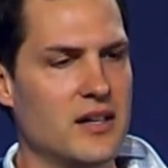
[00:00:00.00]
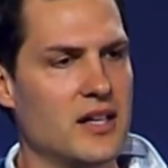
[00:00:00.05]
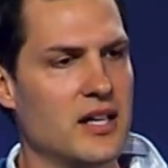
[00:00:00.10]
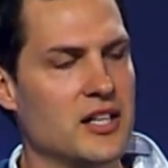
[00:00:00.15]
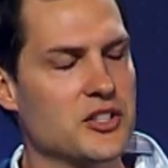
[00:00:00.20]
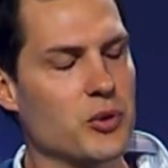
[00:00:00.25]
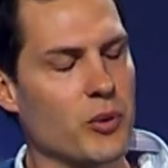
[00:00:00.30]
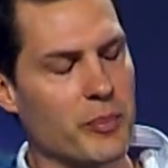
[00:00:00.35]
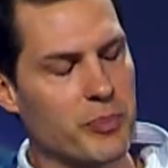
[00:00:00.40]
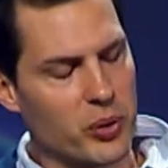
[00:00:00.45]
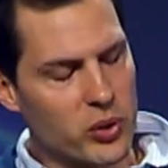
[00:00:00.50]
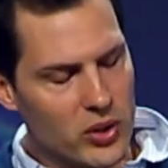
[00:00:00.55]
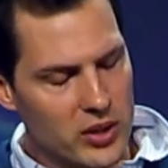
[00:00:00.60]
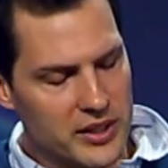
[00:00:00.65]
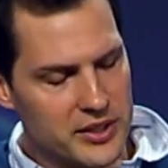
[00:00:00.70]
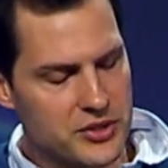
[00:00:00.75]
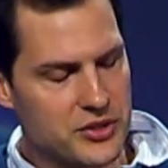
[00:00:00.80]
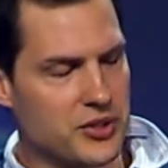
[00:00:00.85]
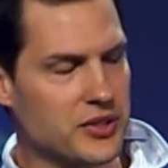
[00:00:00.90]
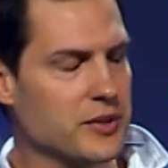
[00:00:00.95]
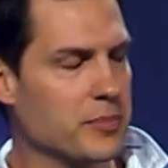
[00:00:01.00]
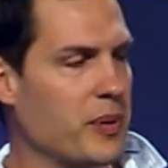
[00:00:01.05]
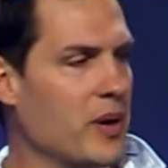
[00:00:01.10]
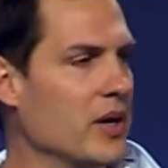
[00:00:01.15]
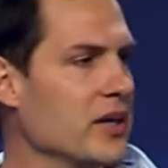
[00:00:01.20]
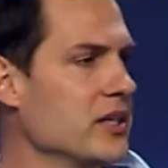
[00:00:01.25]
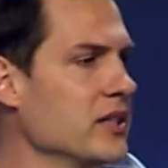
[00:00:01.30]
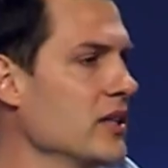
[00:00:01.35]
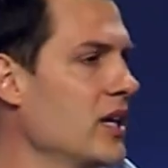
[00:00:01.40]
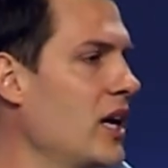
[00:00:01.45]
So we pull into the
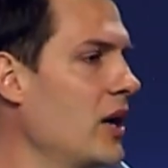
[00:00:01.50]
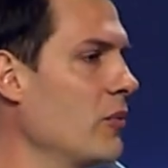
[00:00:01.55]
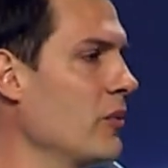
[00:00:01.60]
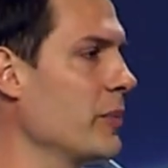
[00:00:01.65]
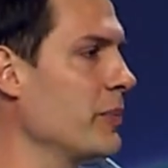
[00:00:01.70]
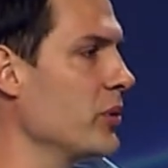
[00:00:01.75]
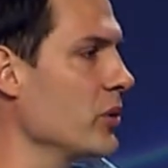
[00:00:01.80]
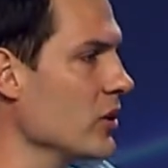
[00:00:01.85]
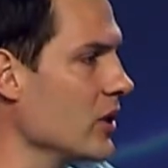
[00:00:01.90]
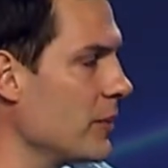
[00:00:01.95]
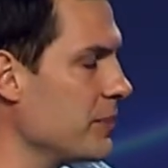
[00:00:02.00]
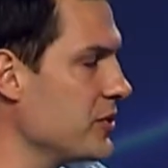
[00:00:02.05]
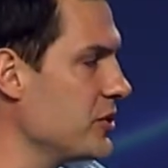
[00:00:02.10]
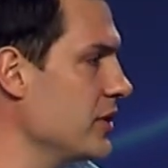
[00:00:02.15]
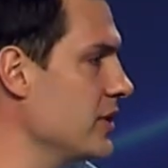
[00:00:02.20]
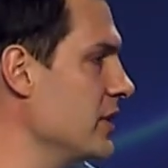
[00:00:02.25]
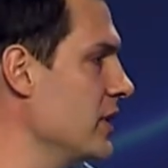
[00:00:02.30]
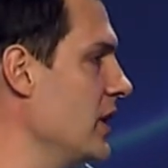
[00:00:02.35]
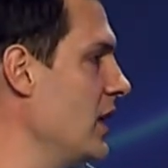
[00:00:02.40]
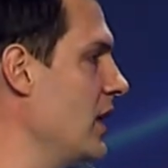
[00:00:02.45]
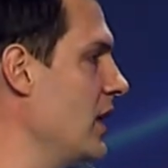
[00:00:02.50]
parking lot, we pull up to the